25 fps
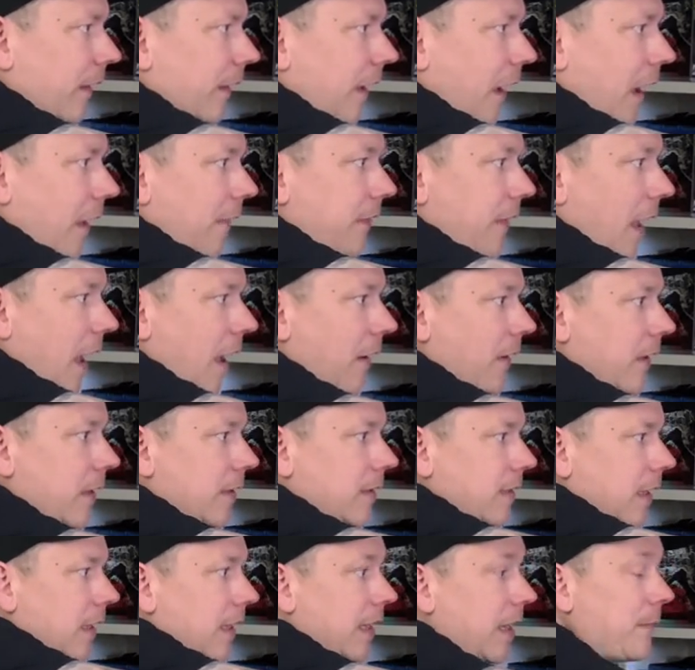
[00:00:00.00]
and that
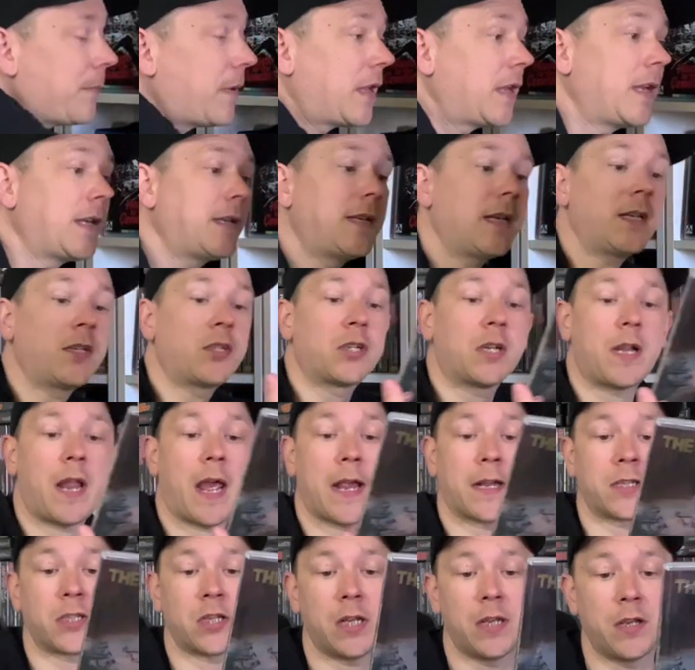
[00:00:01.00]
is a limited edition
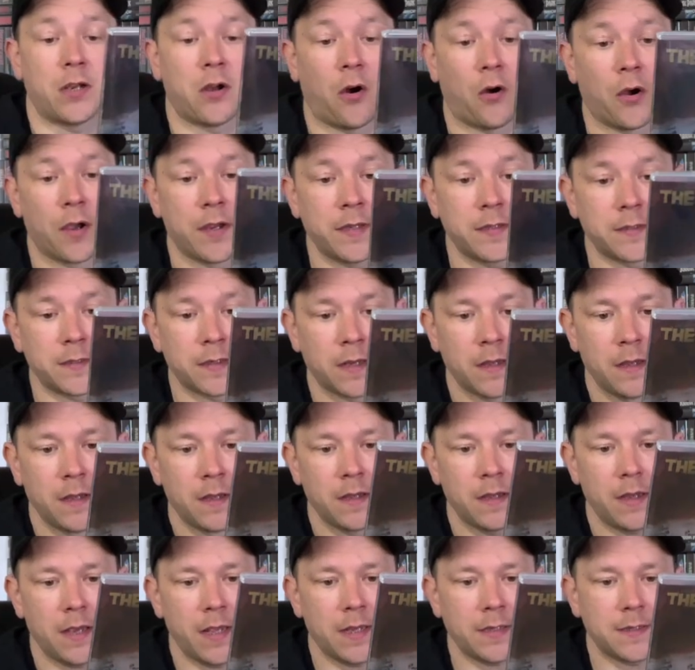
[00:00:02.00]
actually guys
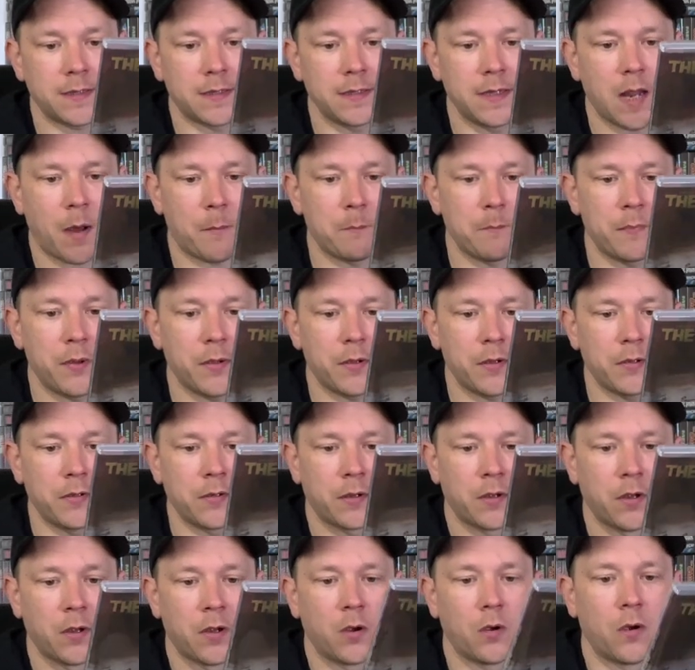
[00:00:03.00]
it's numbered
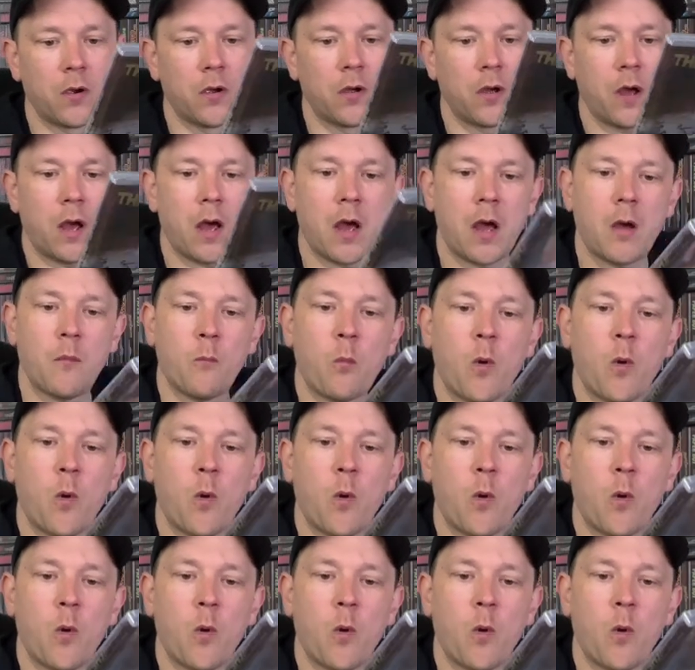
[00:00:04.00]
um,